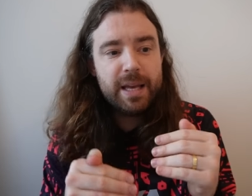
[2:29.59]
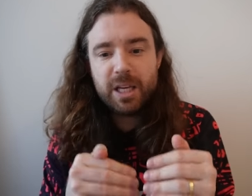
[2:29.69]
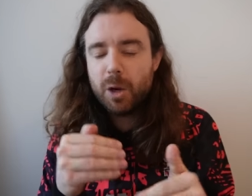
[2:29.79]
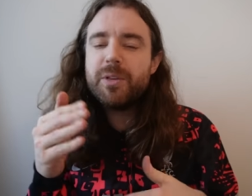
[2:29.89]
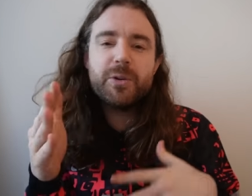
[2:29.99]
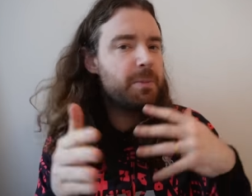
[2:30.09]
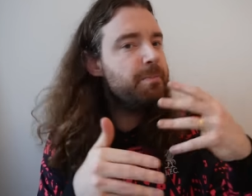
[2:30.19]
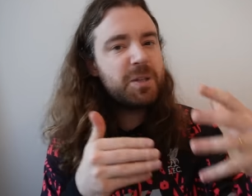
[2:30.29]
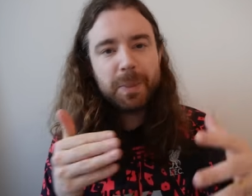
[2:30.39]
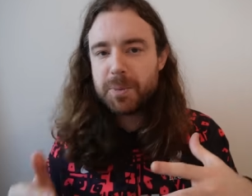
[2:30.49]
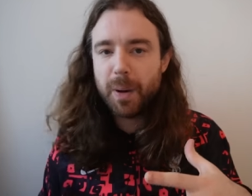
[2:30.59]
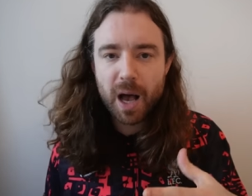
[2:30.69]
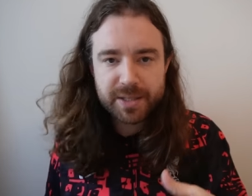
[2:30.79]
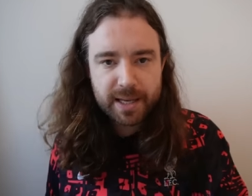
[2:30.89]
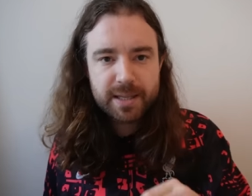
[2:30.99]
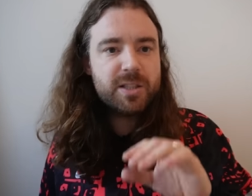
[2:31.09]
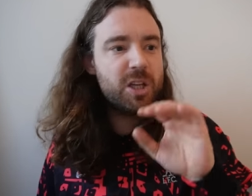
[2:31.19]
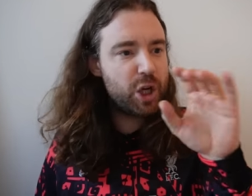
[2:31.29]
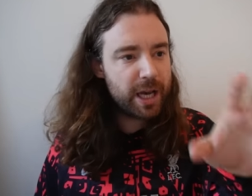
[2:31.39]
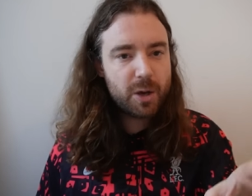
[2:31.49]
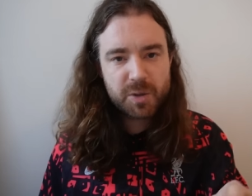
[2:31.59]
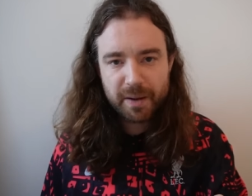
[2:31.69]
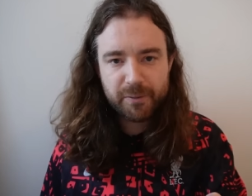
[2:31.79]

you know, there are some misplaced passes, Zinchenko's a bit